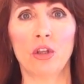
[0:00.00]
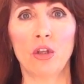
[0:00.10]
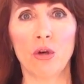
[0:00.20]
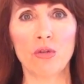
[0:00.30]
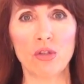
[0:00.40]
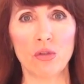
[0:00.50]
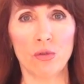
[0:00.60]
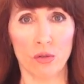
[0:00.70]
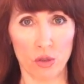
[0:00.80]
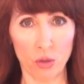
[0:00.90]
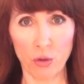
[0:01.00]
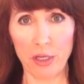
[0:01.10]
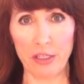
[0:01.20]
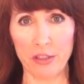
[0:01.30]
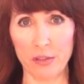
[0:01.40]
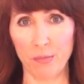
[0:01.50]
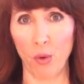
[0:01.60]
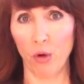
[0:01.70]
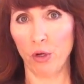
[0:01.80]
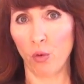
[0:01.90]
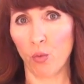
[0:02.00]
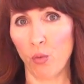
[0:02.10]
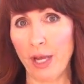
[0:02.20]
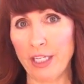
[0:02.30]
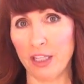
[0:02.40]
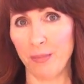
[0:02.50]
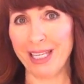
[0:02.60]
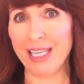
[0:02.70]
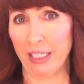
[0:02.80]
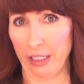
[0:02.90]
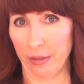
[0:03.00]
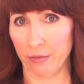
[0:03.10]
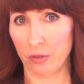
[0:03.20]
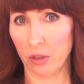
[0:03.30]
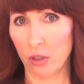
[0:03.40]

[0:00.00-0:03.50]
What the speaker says: those Taurians born right at the beginning.